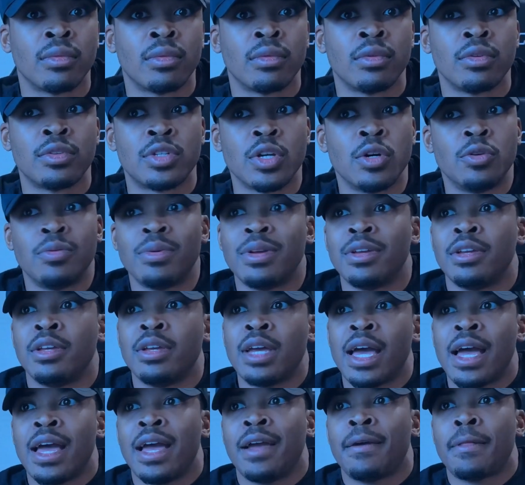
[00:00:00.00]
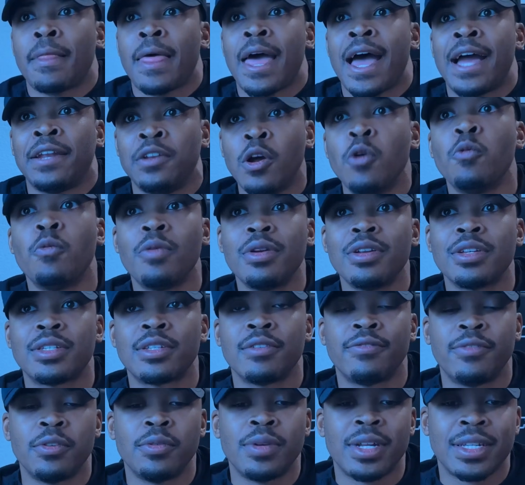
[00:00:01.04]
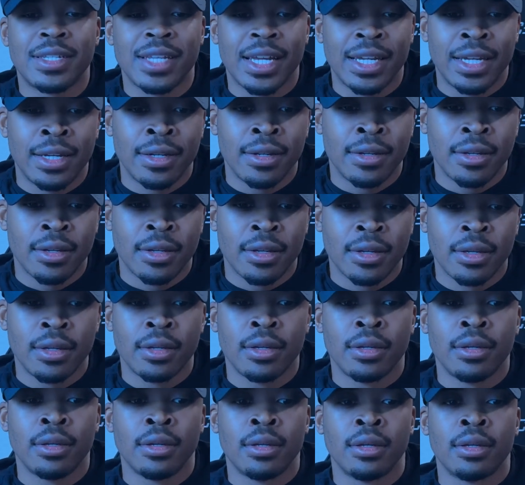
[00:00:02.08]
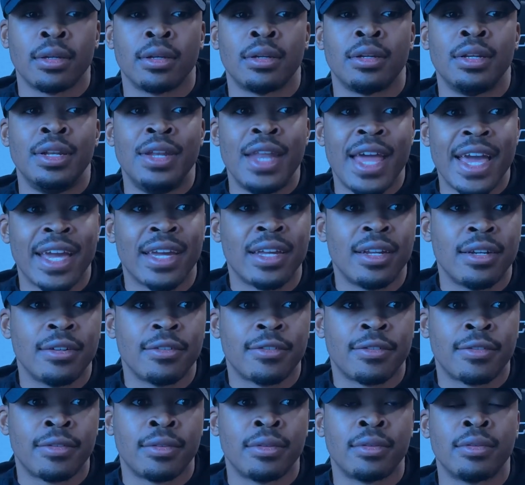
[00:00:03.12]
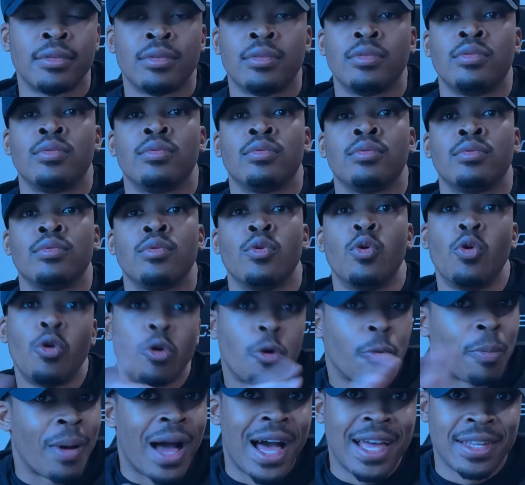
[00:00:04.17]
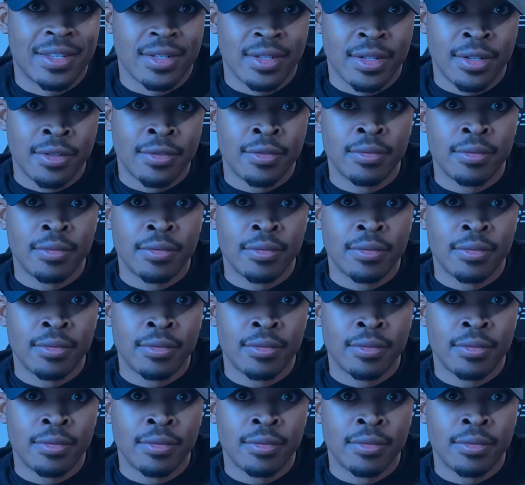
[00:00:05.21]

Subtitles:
So I don't want us to view it as a negative or positive,